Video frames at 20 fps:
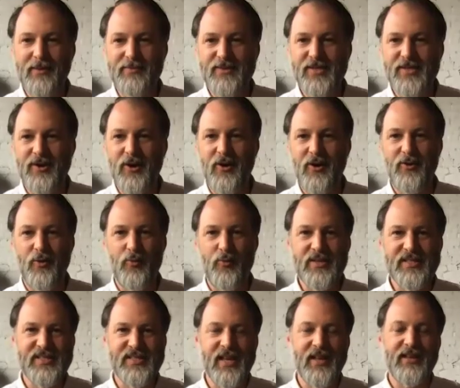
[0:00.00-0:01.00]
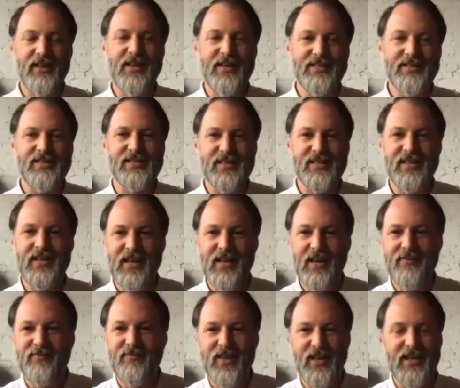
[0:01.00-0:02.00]
You know, the resiliency
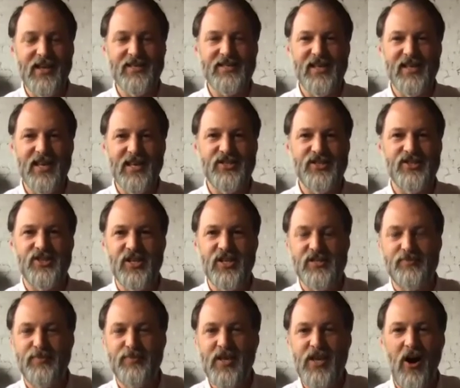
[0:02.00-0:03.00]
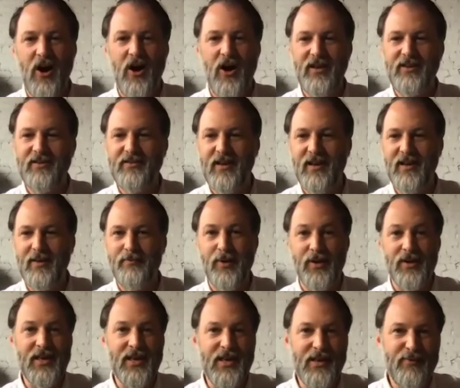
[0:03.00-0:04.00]
of these is just beyond
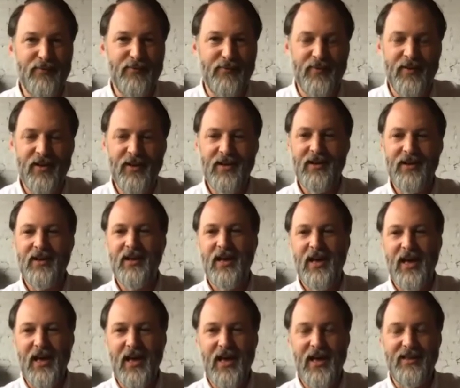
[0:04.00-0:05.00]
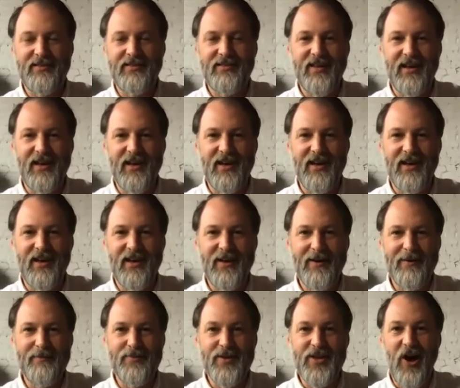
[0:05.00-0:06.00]
belief and
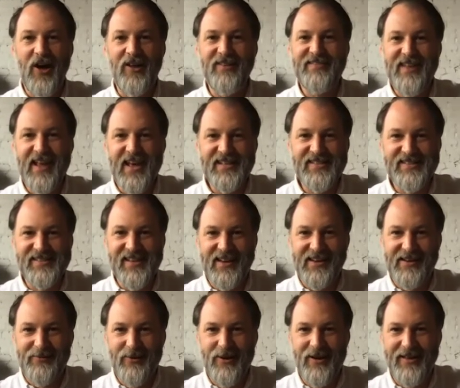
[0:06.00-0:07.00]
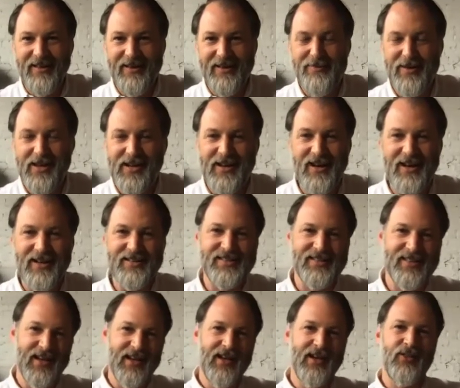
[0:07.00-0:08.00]
beyond testing, really,
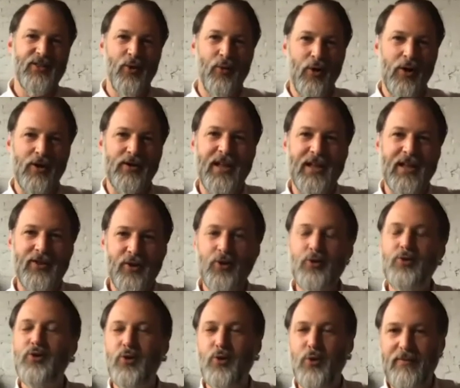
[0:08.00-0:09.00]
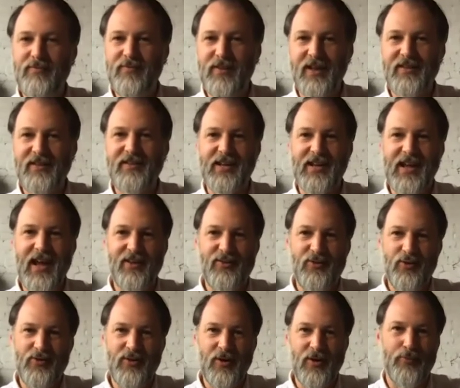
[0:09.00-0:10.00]
because the work that you two have done
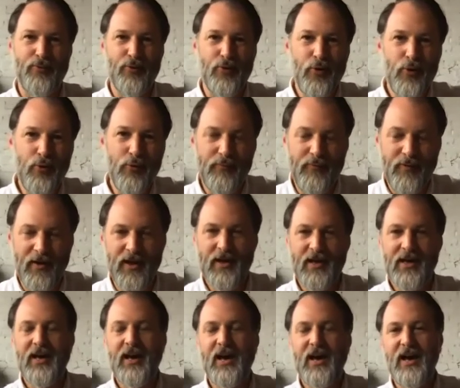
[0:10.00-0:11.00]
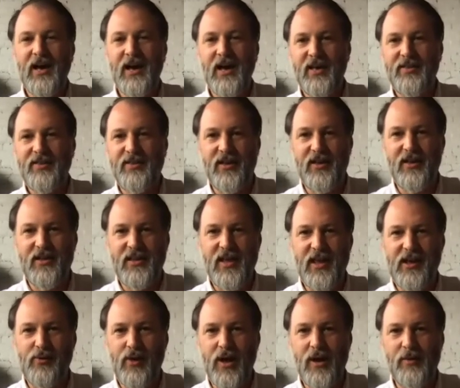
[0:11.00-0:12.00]
together to prove the
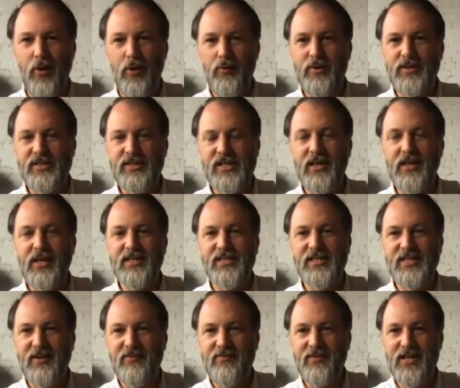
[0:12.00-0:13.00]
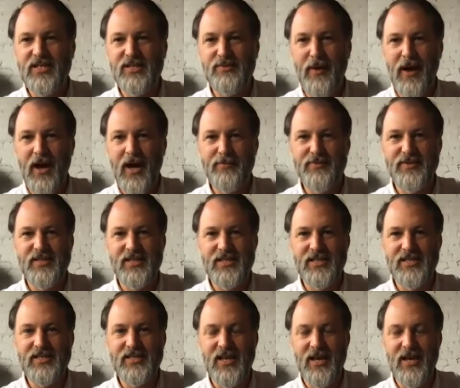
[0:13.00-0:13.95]
incredible resiliency of these pipes is,